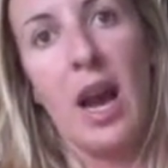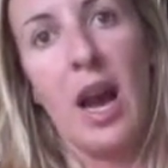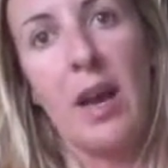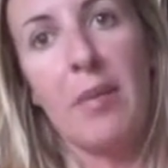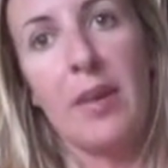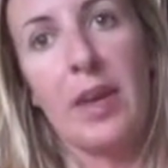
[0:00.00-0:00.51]

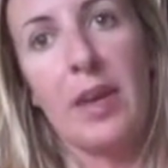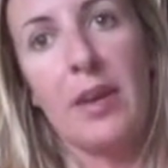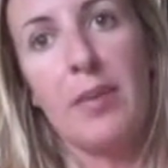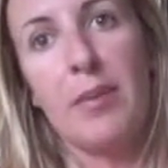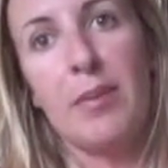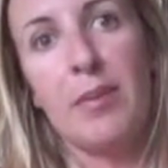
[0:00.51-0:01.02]
I'm going
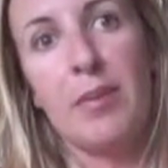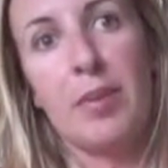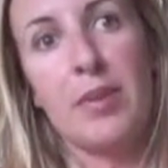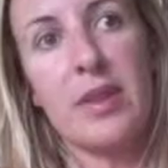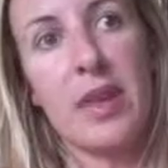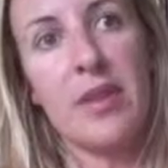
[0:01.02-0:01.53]
to
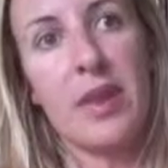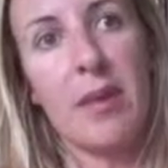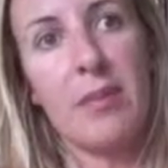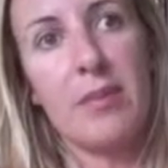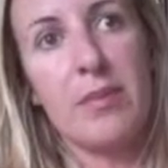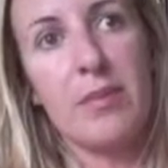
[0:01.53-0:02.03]
present
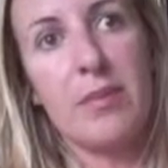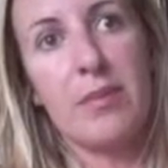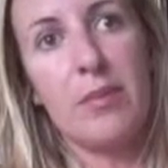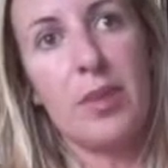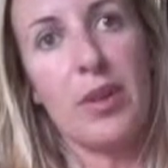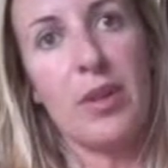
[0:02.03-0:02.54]
them
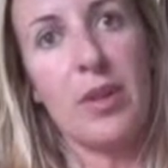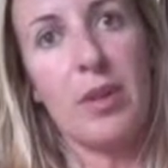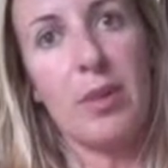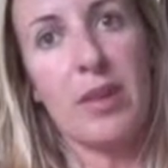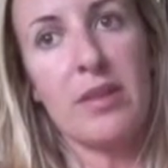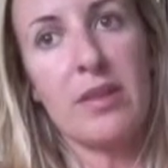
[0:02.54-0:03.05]
with the
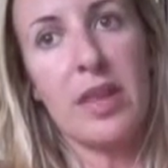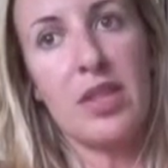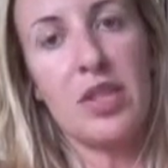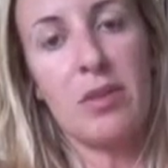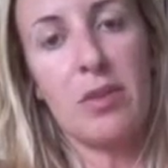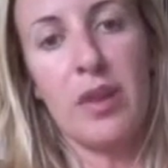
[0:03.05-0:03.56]

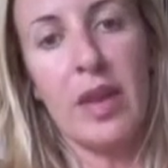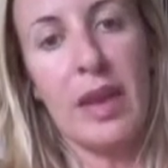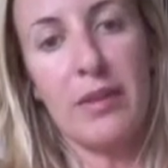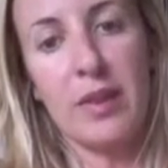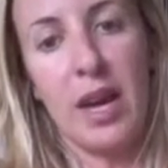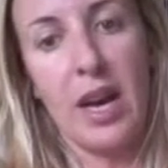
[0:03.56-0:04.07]
presentation when they
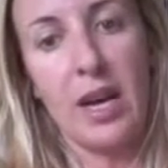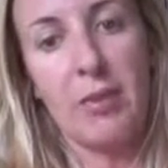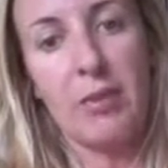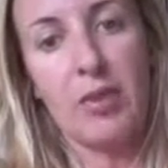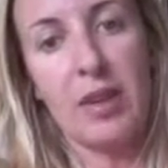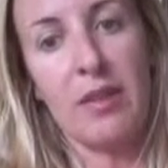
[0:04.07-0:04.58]
have time.
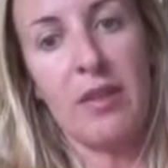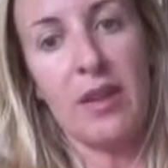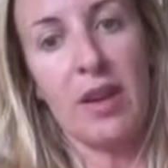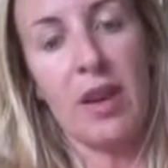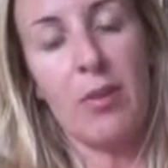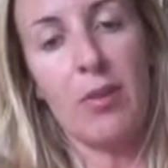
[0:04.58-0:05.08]
I'm trying to
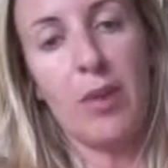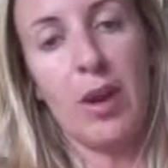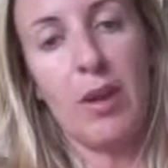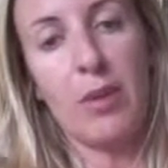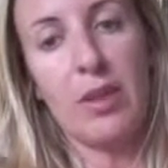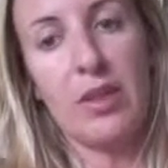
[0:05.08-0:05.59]
figure
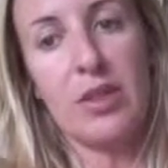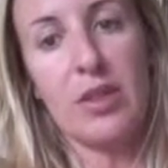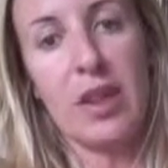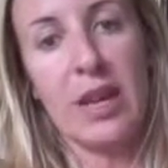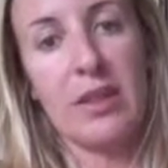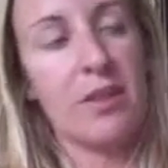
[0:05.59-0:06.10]
out when to do
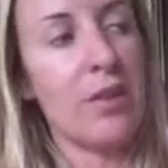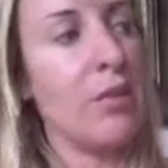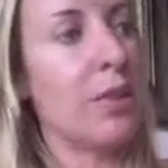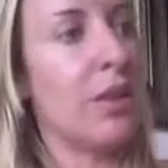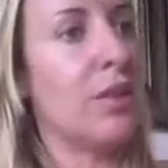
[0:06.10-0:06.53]
that, so I'm going